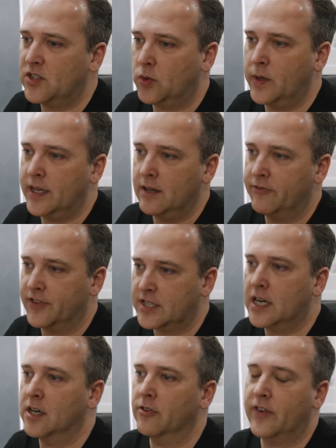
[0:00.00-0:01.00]
Between
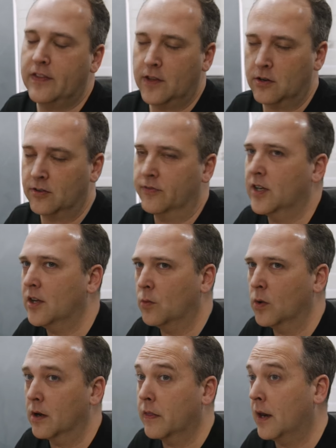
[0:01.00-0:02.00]
photography and then all the
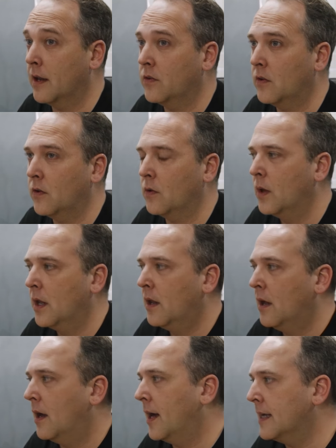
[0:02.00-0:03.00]
video work that I do,
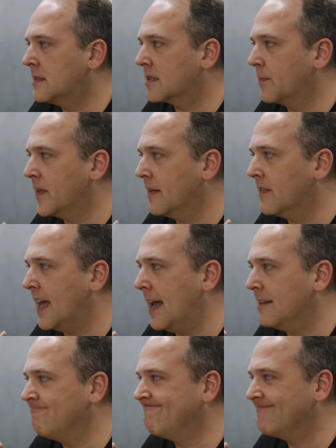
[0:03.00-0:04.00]
it's something
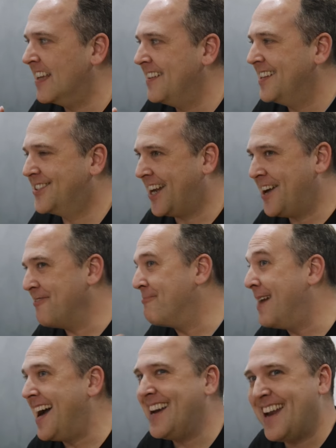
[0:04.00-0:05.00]
that is kind of
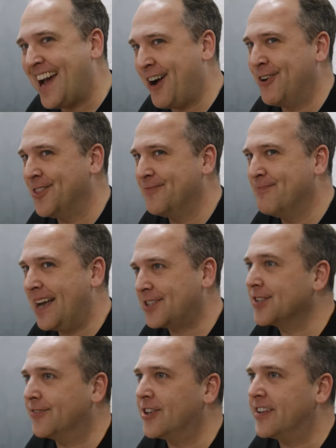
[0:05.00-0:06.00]
mine now, and the
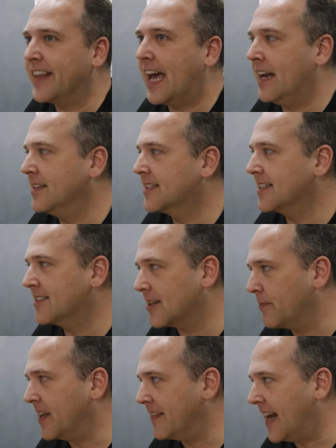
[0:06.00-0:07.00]
mess of all that is that's
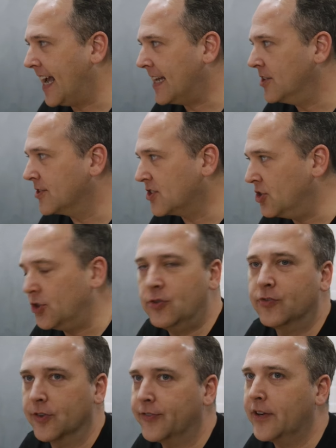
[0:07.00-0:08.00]
something that I can just
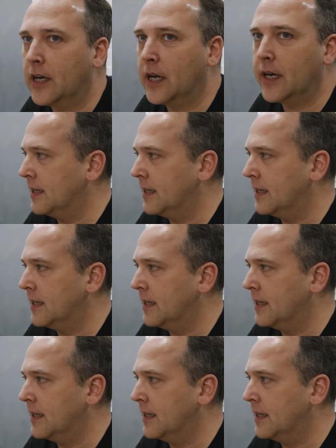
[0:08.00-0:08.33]
do for fun.